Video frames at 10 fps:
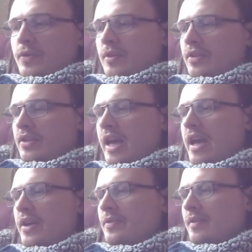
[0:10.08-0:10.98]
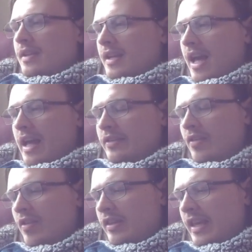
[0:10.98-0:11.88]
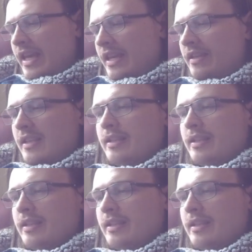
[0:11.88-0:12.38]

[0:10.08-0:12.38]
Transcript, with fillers: So, I saw the this